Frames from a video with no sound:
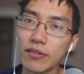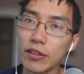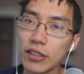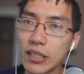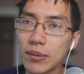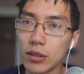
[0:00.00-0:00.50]
very
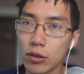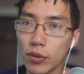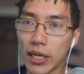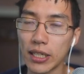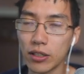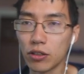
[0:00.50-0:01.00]
similar to
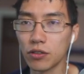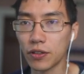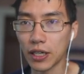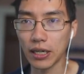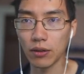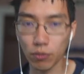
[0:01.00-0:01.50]
wait and
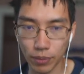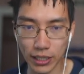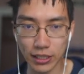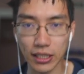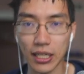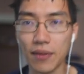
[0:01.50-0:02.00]
notify?
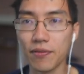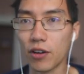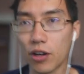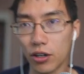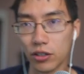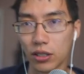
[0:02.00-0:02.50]
Basically,
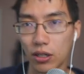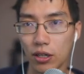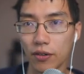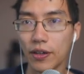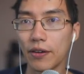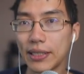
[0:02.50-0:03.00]
mvars are a
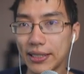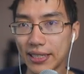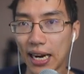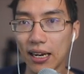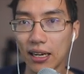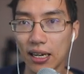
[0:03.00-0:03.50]
very
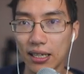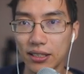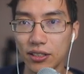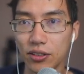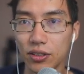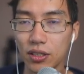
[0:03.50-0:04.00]
stylized
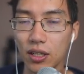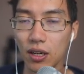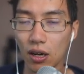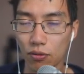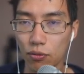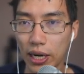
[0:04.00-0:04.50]
use
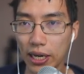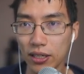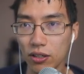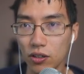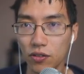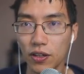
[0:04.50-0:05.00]
of wait and
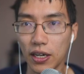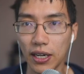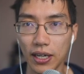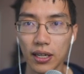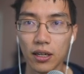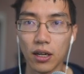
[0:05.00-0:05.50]

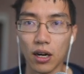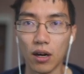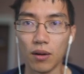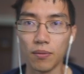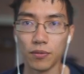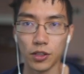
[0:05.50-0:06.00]
notify,
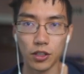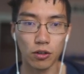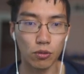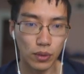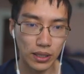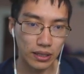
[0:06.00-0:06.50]

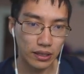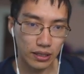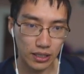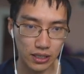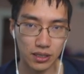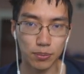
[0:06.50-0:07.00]
with
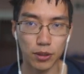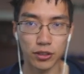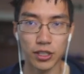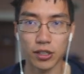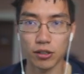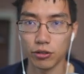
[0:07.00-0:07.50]
this
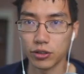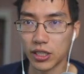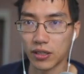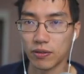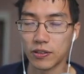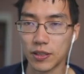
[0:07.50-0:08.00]
particular set
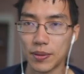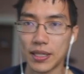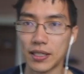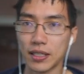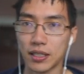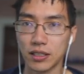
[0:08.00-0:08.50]
of
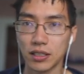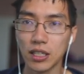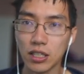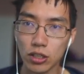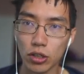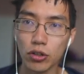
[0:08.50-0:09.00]
semantics.
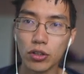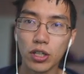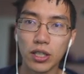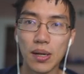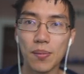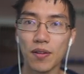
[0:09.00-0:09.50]
So you
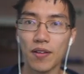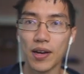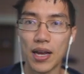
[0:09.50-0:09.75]
could implement